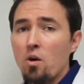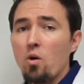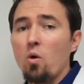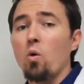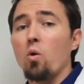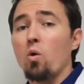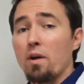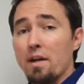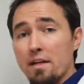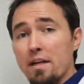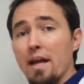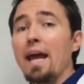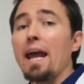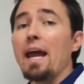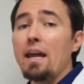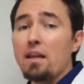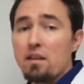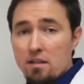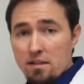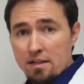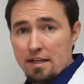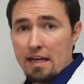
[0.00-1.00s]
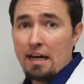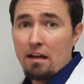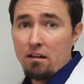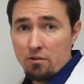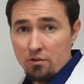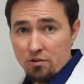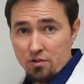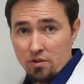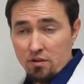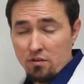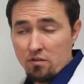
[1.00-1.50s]
or inhalant
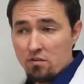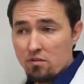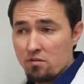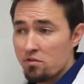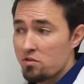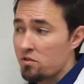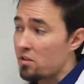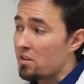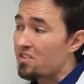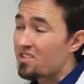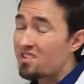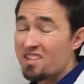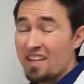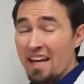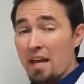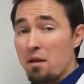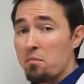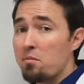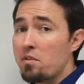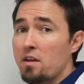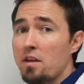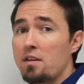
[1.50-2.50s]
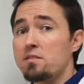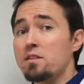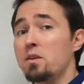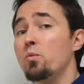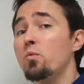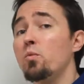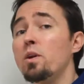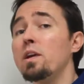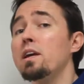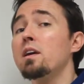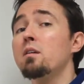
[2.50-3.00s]
allergens. So the same things that
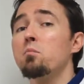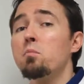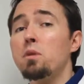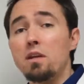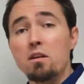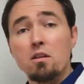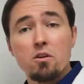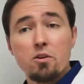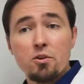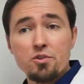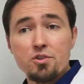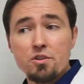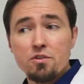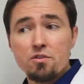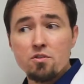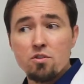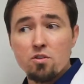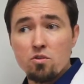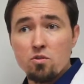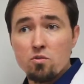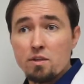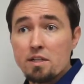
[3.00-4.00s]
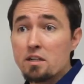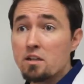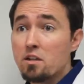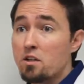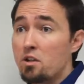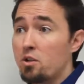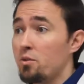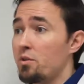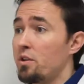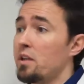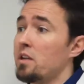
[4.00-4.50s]
we can be allergic to,
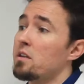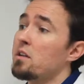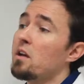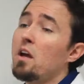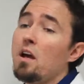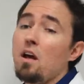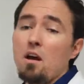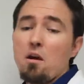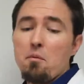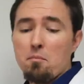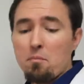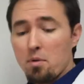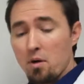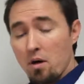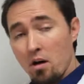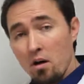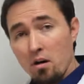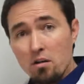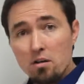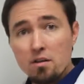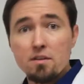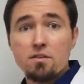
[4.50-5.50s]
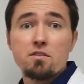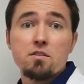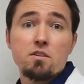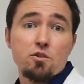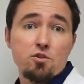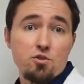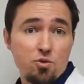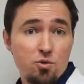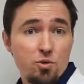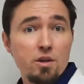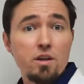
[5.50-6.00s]
including pollens
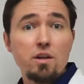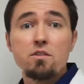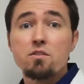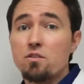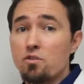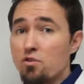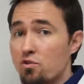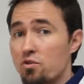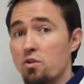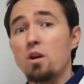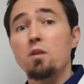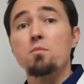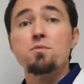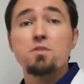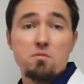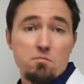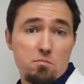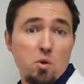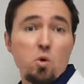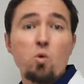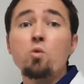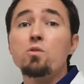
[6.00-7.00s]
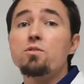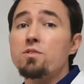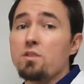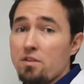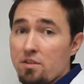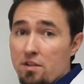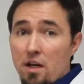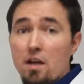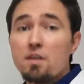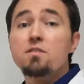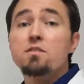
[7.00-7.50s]
and trees and shrubs and molds
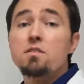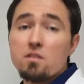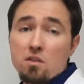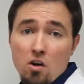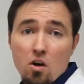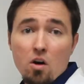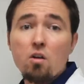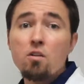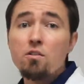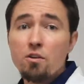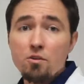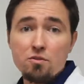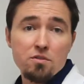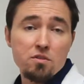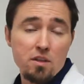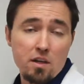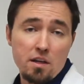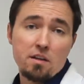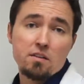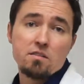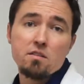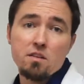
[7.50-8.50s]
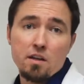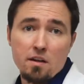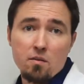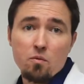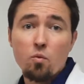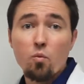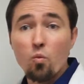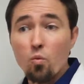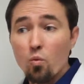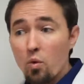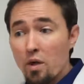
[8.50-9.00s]
and dust and all those things
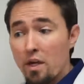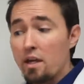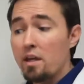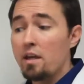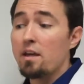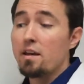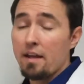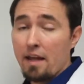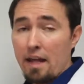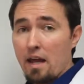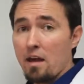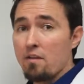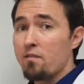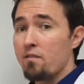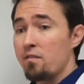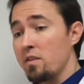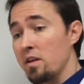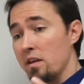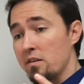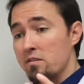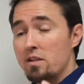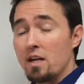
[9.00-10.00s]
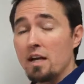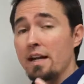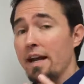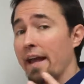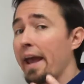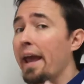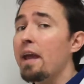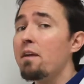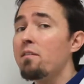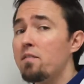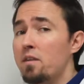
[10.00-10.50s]
that we can have these kind of
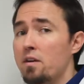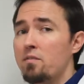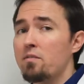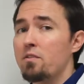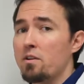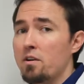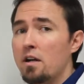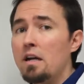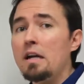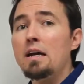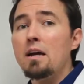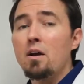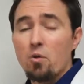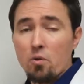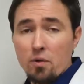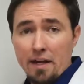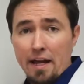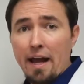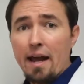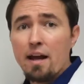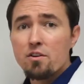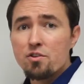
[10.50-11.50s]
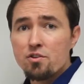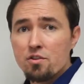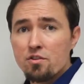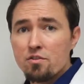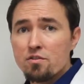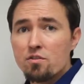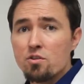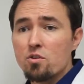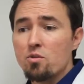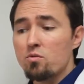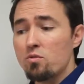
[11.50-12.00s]
hay fever
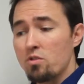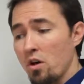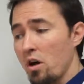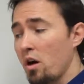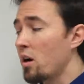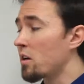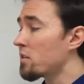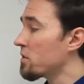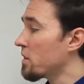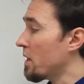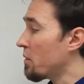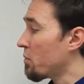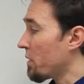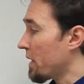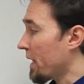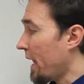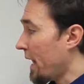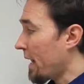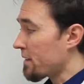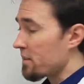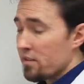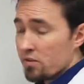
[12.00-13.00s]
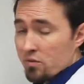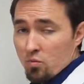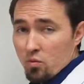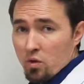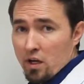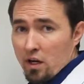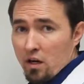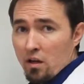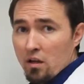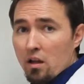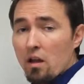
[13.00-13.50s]
reactions to, dogs can react as
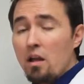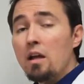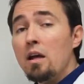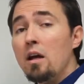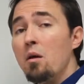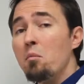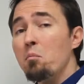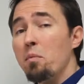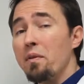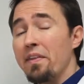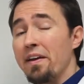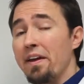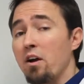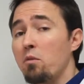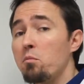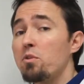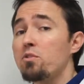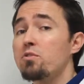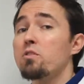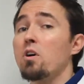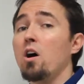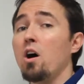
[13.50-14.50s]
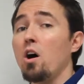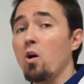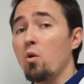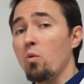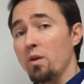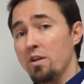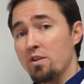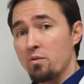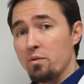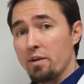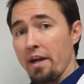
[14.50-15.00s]
well, but they almost
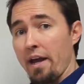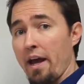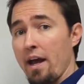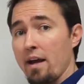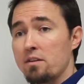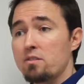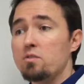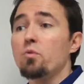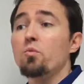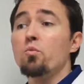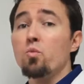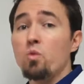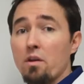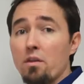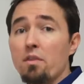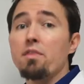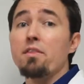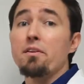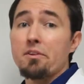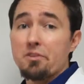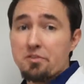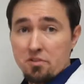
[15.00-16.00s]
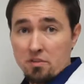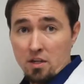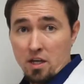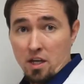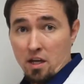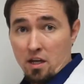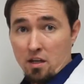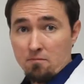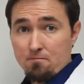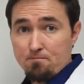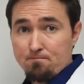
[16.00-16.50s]
always react with their
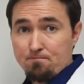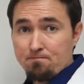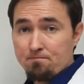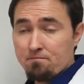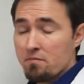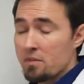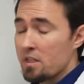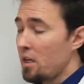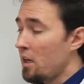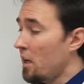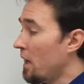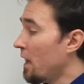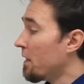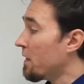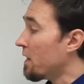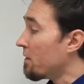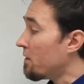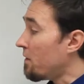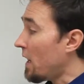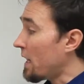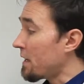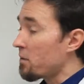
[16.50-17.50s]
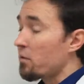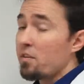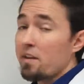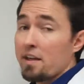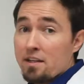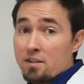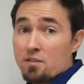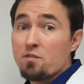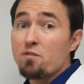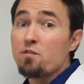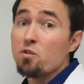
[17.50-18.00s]
skin. The final
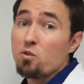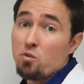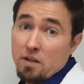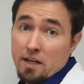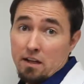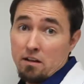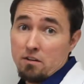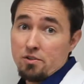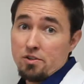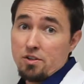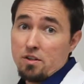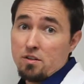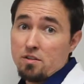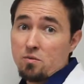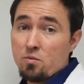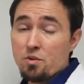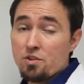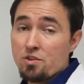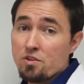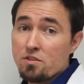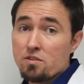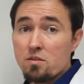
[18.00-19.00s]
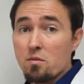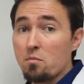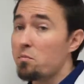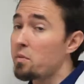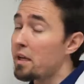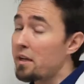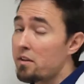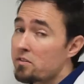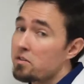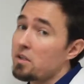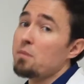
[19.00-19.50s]
thing is food allergies, which is a
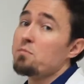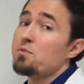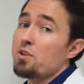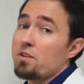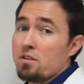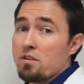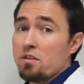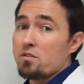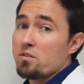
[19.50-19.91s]
big subject